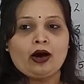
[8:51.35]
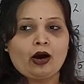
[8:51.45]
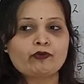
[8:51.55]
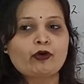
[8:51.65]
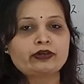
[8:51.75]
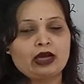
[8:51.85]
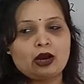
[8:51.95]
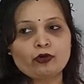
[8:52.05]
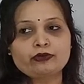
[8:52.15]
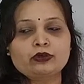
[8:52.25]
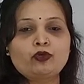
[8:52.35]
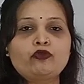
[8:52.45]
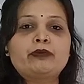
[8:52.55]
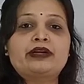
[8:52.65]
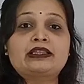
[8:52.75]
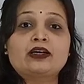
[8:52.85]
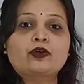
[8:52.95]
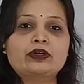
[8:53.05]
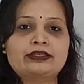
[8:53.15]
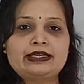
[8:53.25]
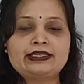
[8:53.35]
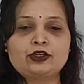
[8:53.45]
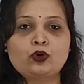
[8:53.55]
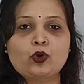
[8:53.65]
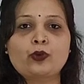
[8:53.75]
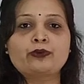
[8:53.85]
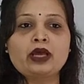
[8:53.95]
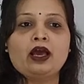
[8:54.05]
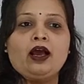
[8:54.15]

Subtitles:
Who will bring the groceries at home,